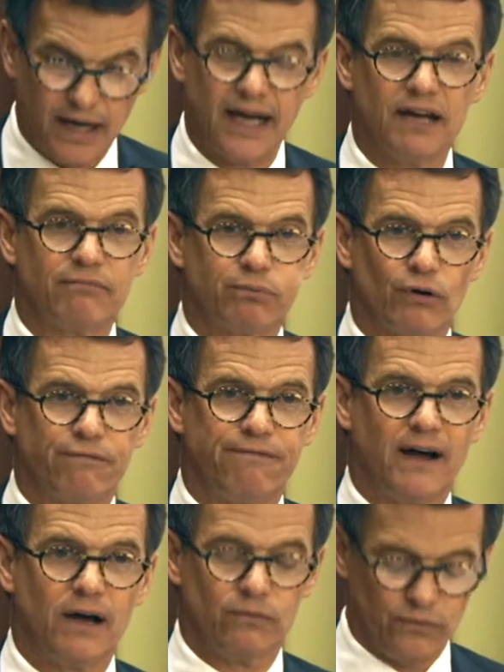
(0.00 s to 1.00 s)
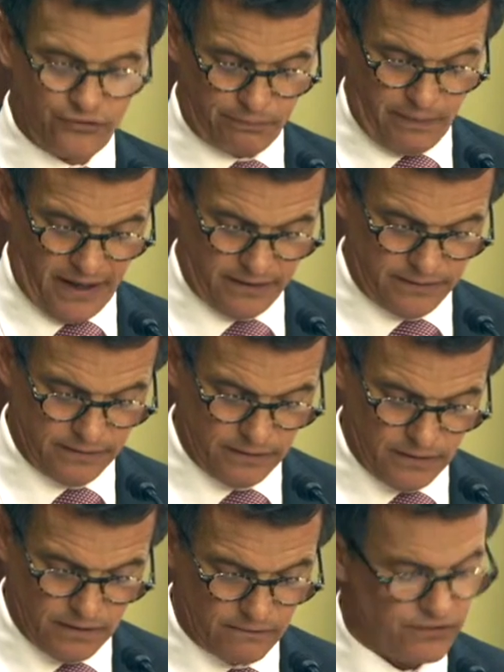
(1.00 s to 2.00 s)
I have profound respect
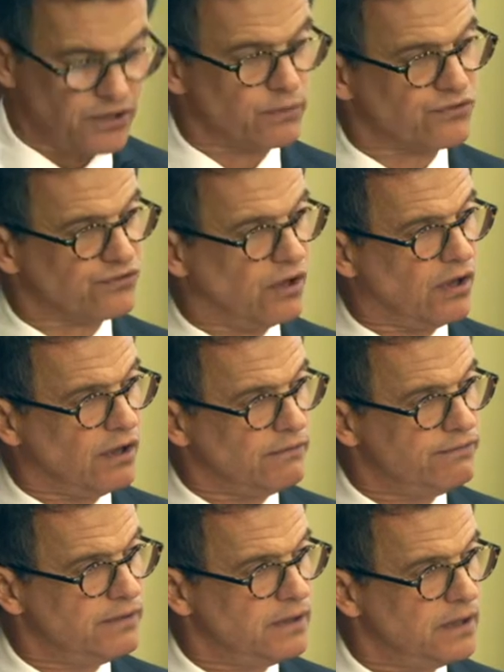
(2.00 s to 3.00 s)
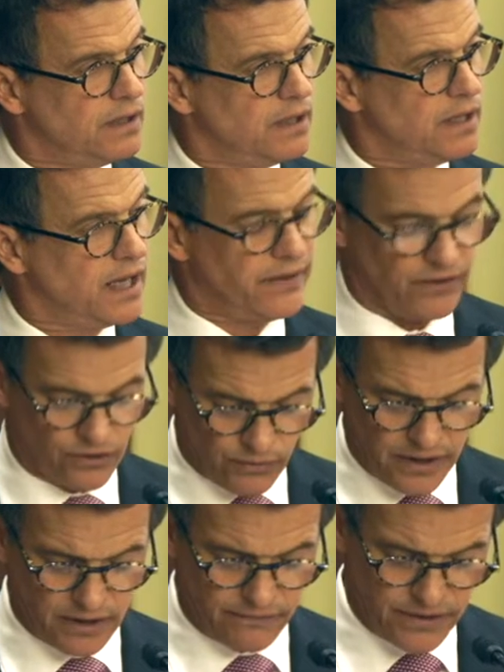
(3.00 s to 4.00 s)
for the resolve and the
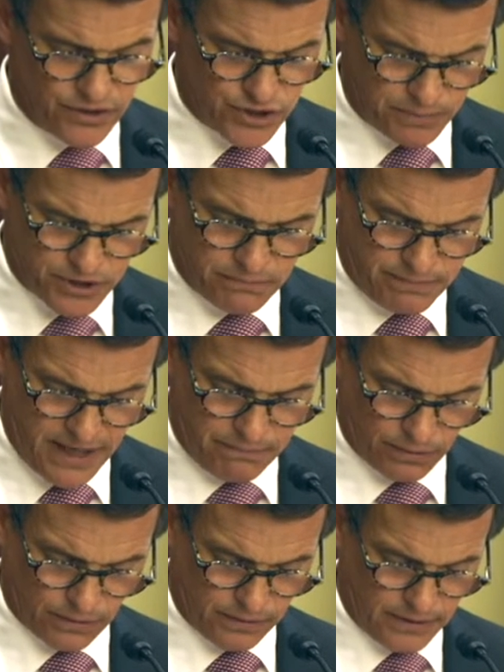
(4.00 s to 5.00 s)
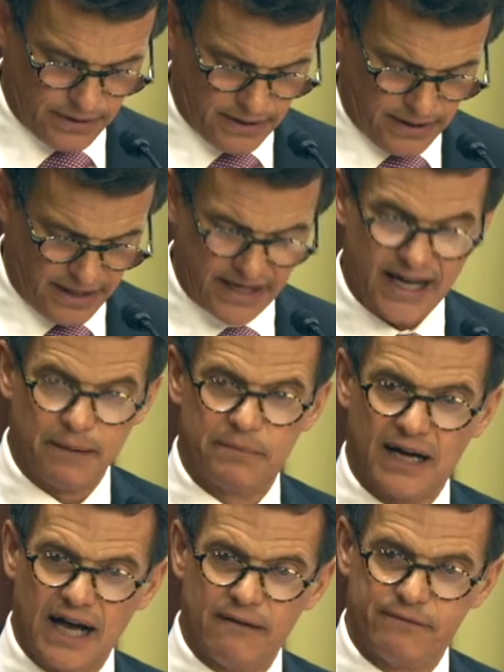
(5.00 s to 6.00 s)
grit of the Egyptian people, and I am
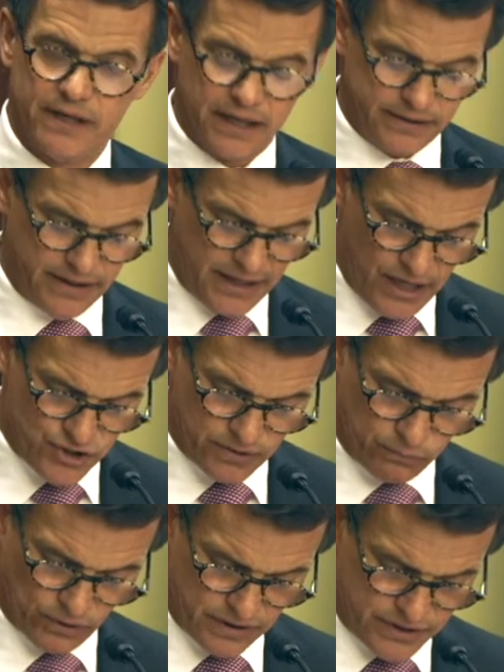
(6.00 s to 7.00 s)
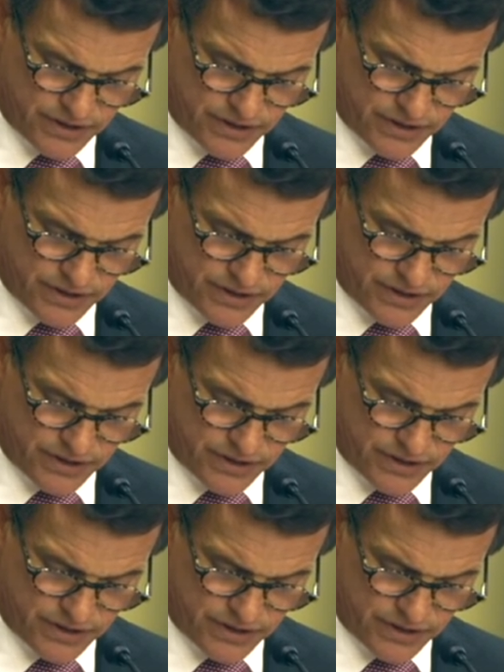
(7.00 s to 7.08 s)
confident that Egypt will